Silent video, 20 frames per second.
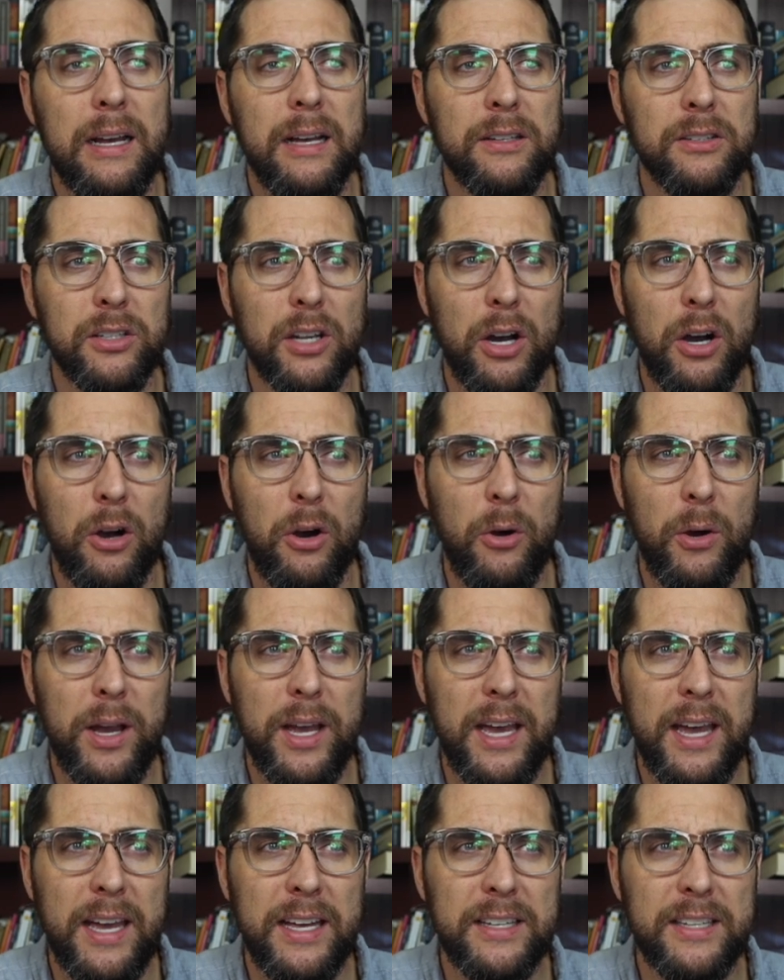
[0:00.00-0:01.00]
So
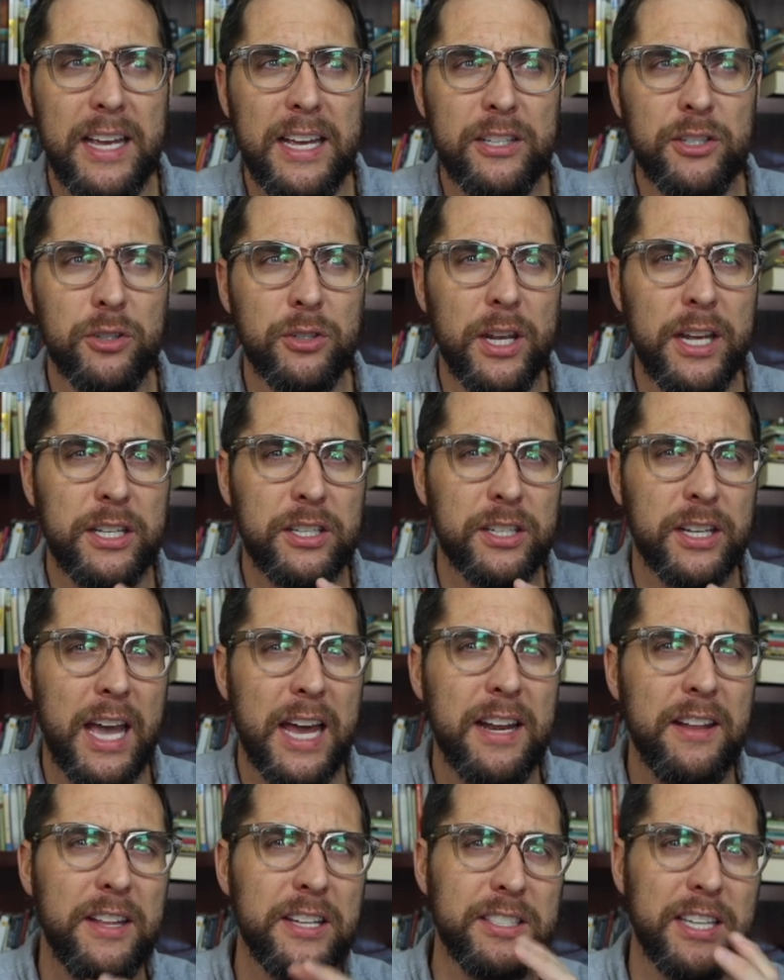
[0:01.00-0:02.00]
it, it's it's
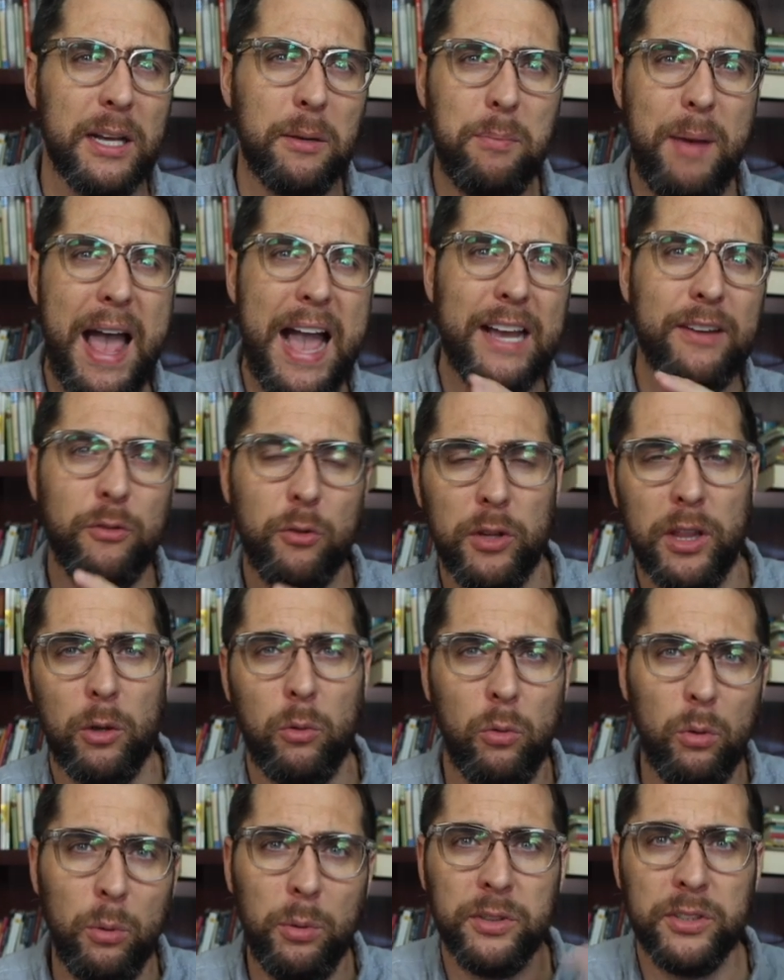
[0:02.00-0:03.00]
kind of this like back and forth, like,
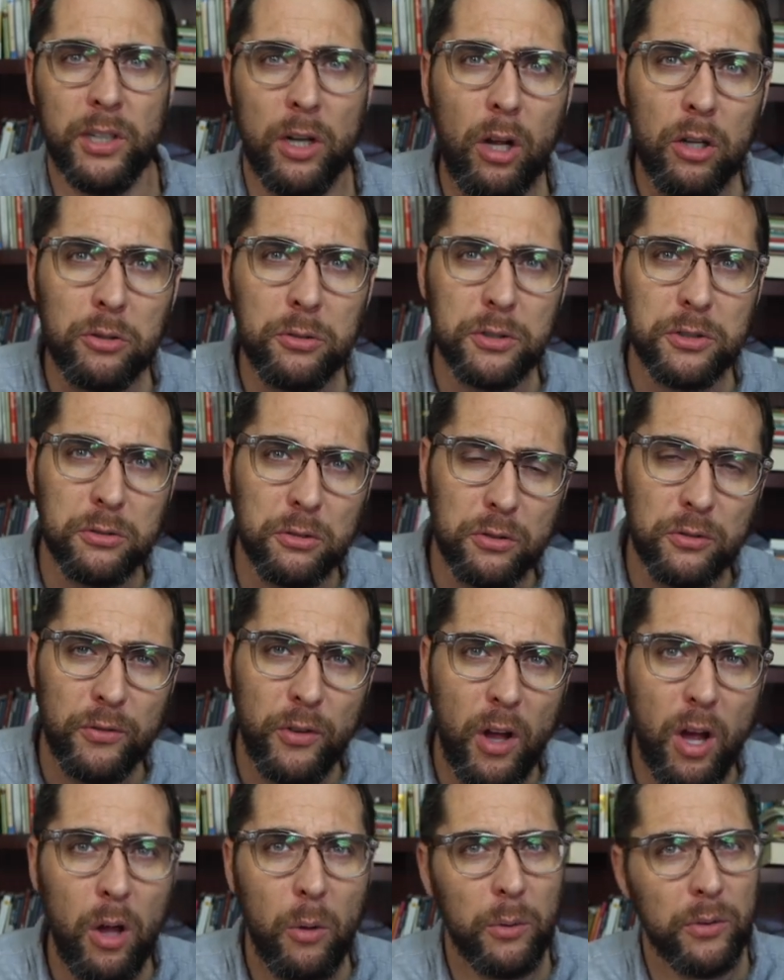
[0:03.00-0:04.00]
well, was it all Driscoll's
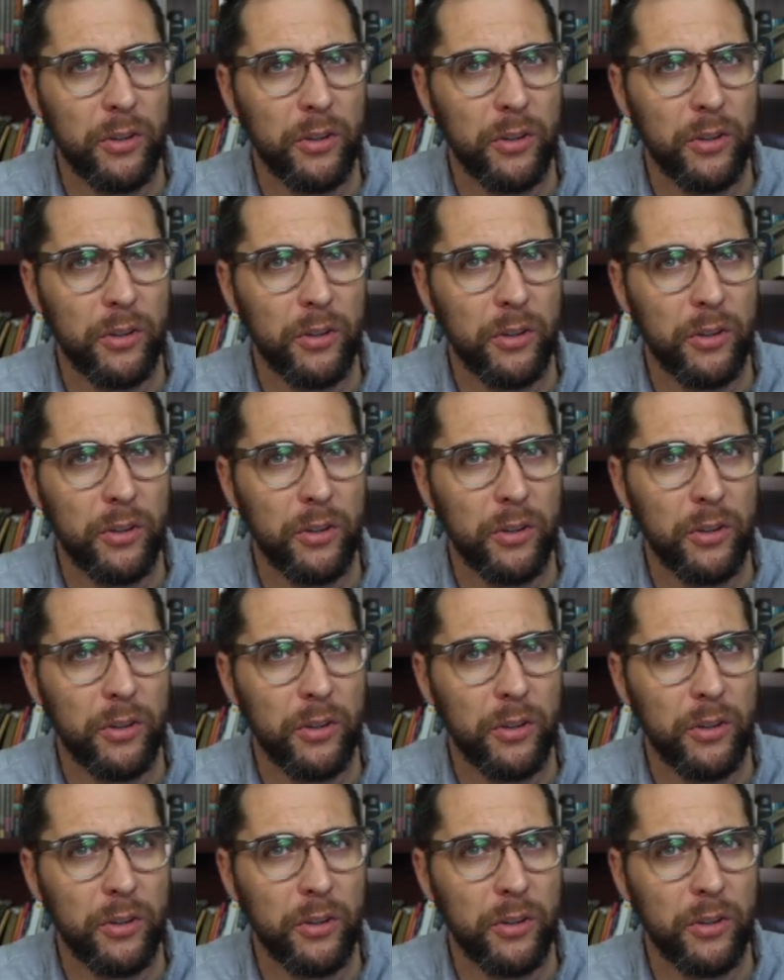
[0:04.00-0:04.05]
fault?